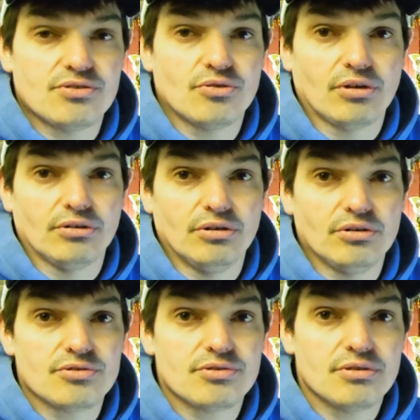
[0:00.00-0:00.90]
is done on
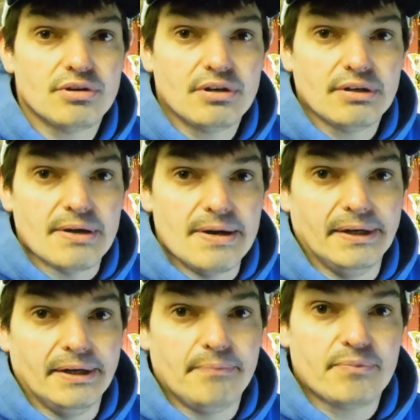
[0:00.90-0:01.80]
lures.
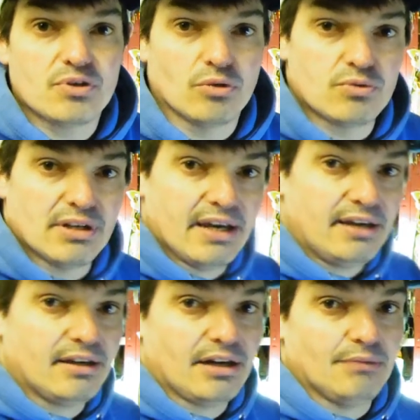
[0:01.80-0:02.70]
Um, so
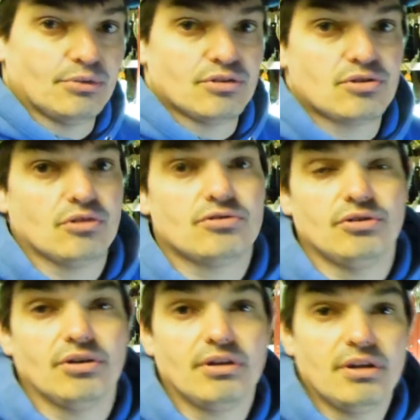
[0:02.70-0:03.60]
today I'm going to talk to
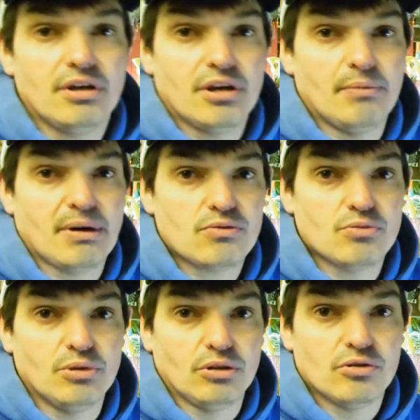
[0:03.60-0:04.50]
you about
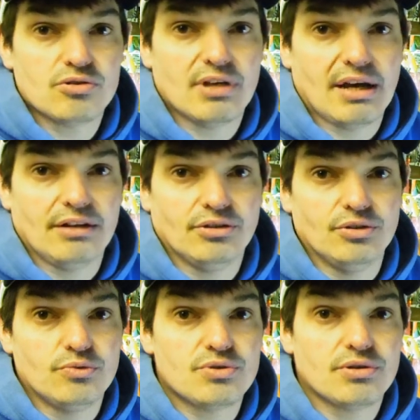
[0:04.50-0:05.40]
some of lures that I'll
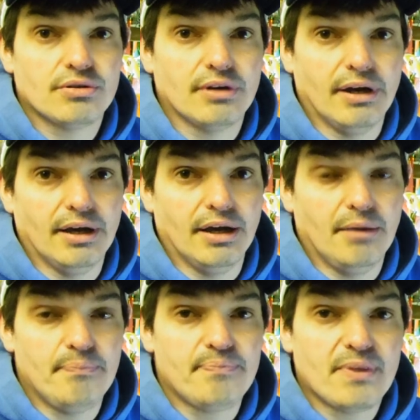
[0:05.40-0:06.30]
use
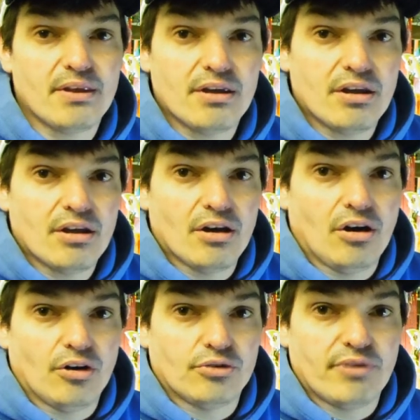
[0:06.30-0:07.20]
um,
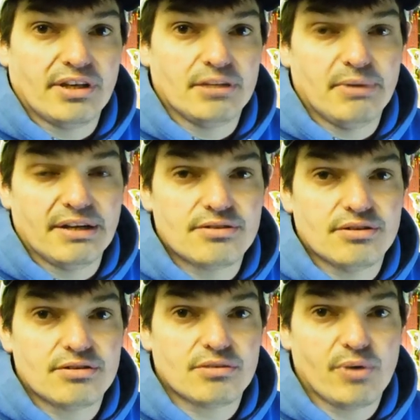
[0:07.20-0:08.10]
on a regular
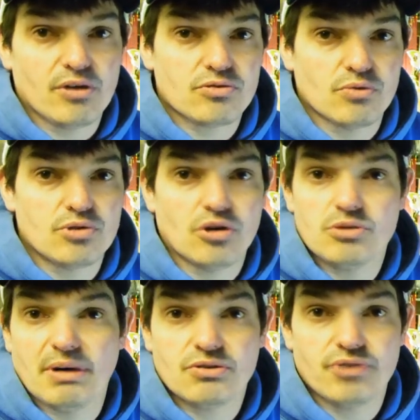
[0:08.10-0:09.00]
basis. we also talked
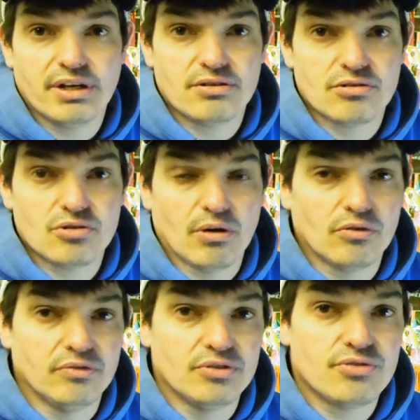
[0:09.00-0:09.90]
about tracers, so I'll
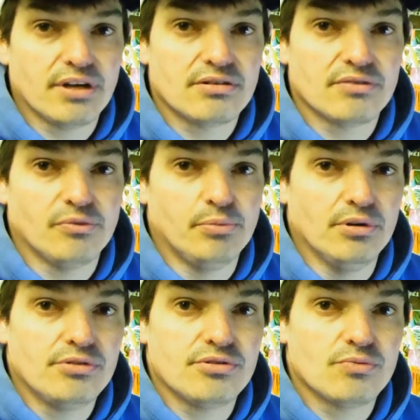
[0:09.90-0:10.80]
cover tracers for
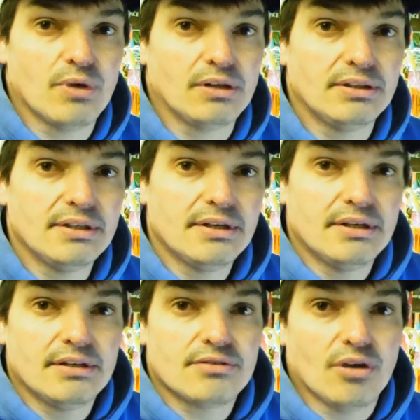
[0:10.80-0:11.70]
perch as well.
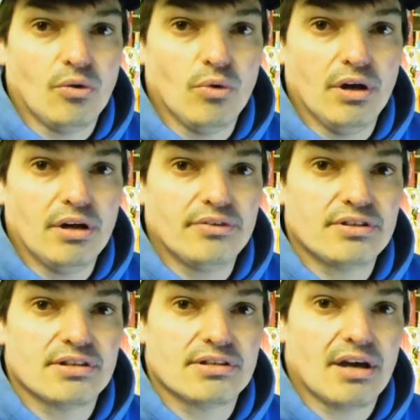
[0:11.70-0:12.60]
So uh,
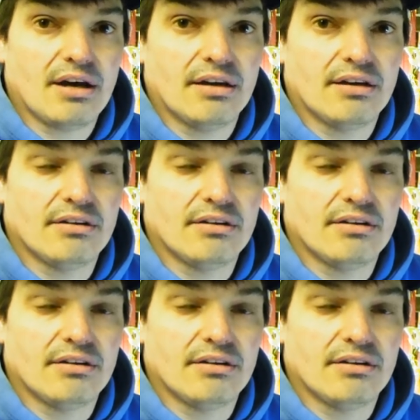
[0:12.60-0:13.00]
this is that